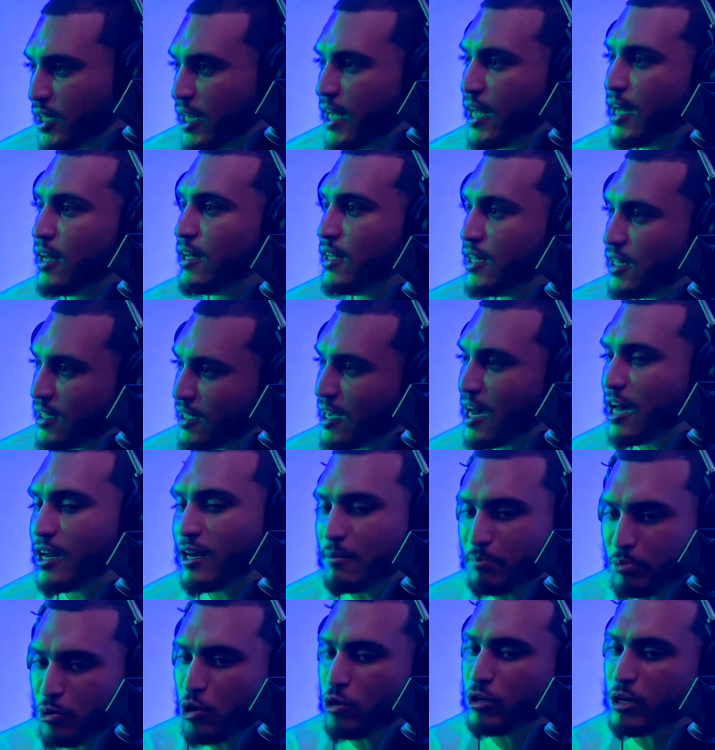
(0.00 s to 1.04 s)
at, kind of
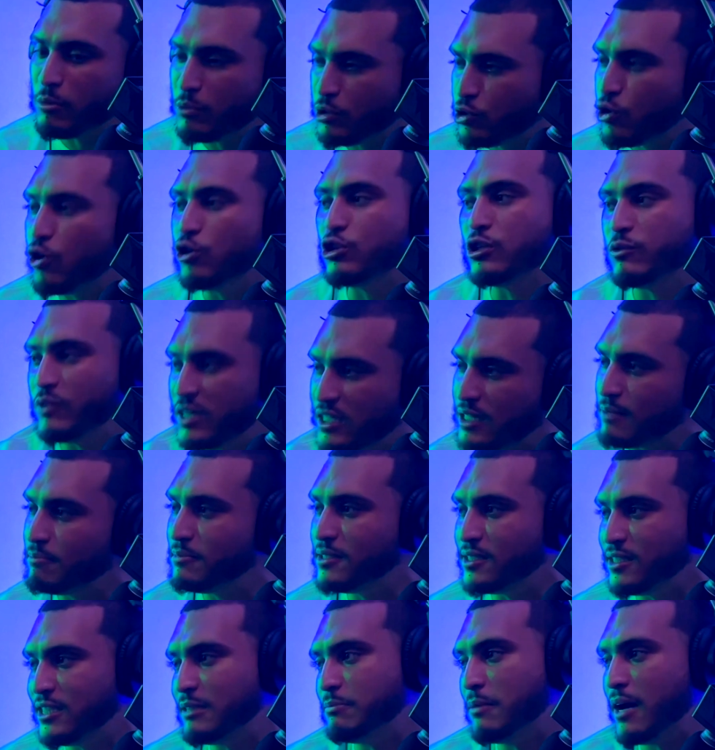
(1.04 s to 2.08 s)
boom, and then we cultivate the
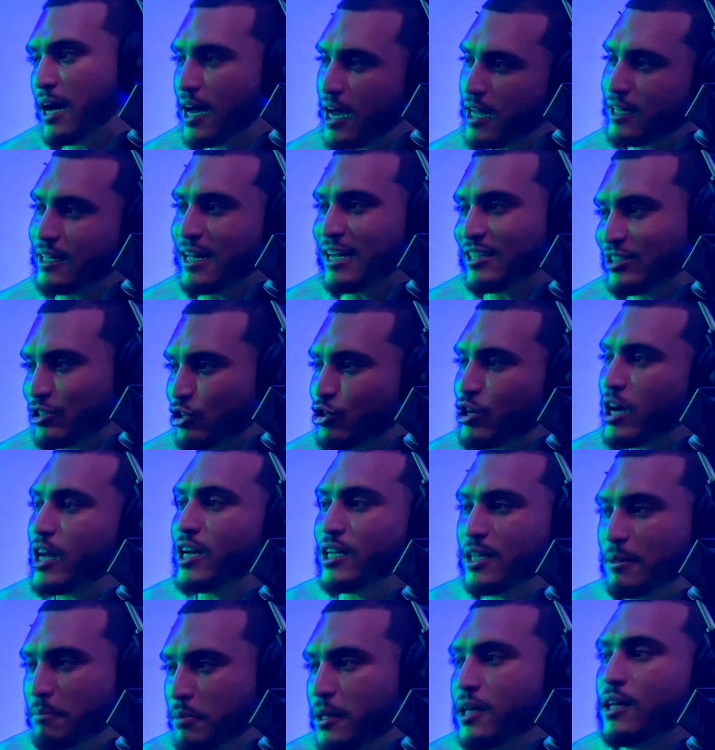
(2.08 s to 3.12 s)
business behind that. I'll show you how to
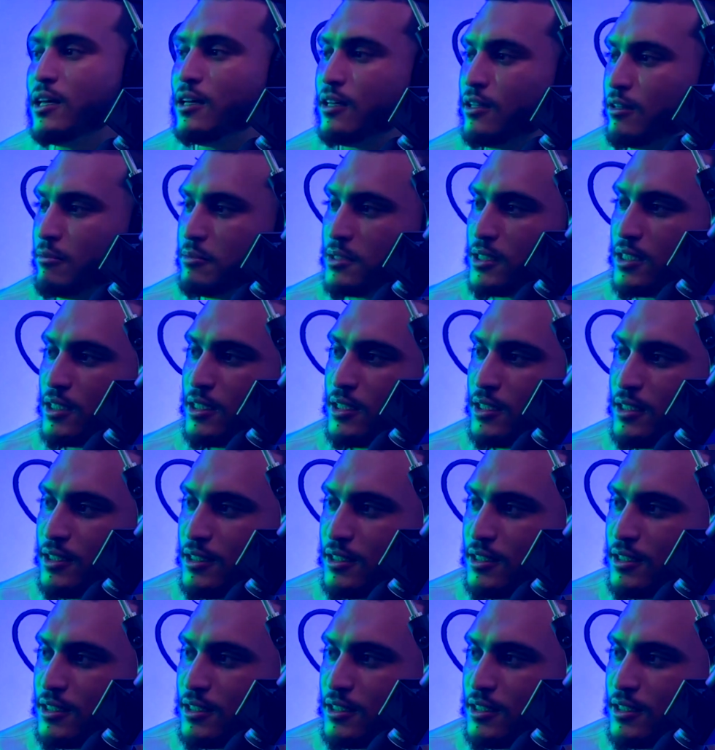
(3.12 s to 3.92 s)
get paid. You know what I'm saying?